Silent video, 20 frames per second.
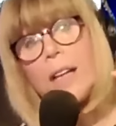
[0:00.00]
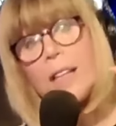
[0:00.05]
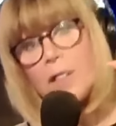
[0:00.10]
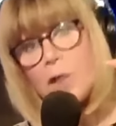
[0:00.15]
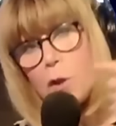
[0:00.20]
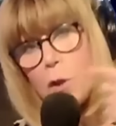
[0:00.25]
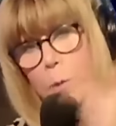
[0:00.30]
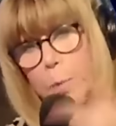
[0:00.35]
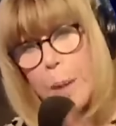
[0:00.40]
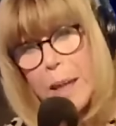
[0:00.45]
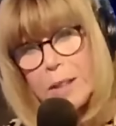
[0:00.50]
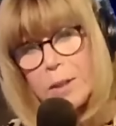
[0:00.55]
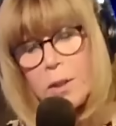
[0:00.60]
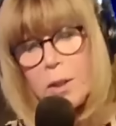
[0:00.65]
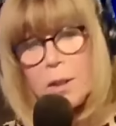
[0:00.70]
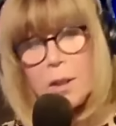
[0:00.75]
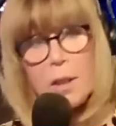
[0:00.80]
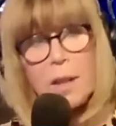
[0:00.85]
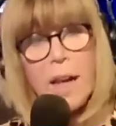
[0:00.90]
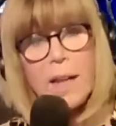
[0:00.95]
in a
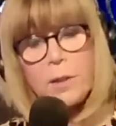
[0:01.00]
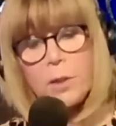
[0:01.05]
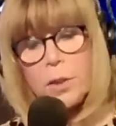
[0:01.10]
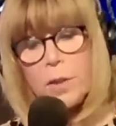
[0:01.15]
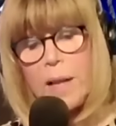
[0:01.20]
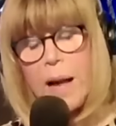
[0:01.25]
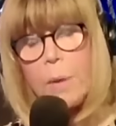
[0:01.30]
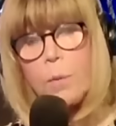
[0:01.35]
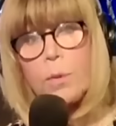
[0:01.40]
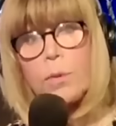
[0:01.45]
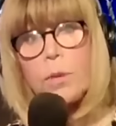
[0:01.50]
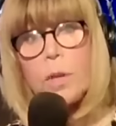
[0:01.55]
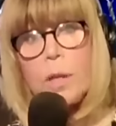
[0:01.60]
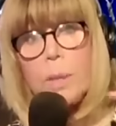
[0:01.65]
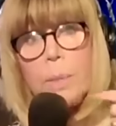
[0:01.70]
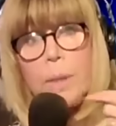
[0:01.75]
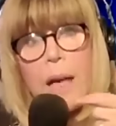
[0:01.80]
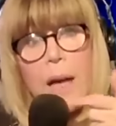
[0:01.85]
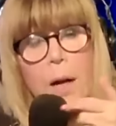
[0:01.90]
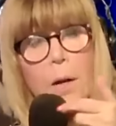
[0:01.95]
special election that was going
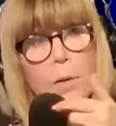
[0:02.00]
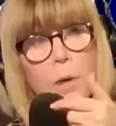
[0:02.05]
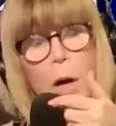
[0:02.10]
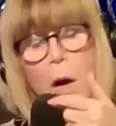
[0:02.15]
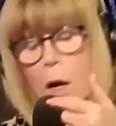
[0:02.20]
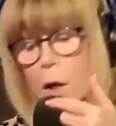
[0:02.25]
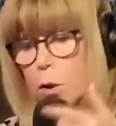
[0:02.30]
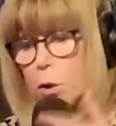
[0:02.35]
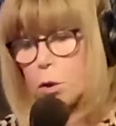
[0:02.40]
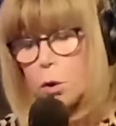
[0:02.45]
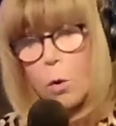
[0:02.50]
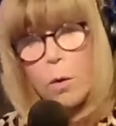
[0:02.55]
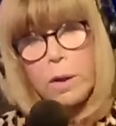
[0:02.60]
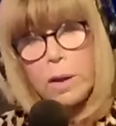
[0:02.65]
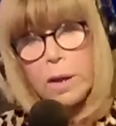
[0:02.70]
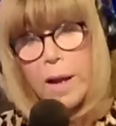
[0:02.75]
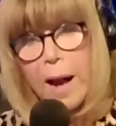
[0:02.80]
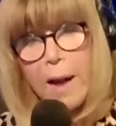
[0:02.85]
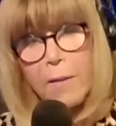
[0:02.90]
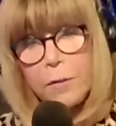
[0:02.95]
to be held
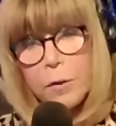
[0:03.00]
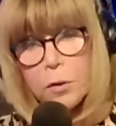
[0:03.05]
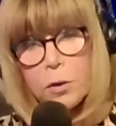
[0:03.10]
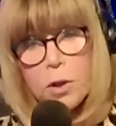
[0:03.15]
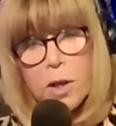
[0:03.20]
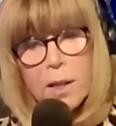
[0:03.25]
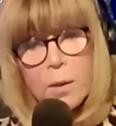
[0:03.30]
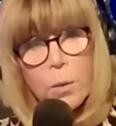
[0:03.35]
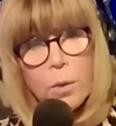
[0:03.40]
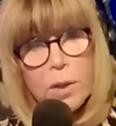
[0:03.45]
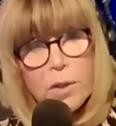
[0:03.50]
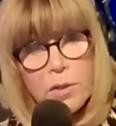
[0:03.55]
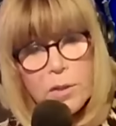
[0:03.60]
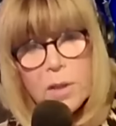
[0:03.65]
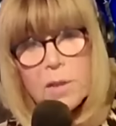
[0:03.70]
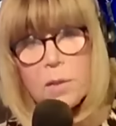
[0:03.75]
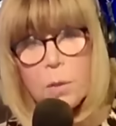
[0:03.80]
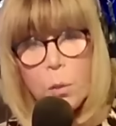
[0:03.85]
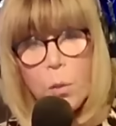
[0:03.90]
shortly after January 6th.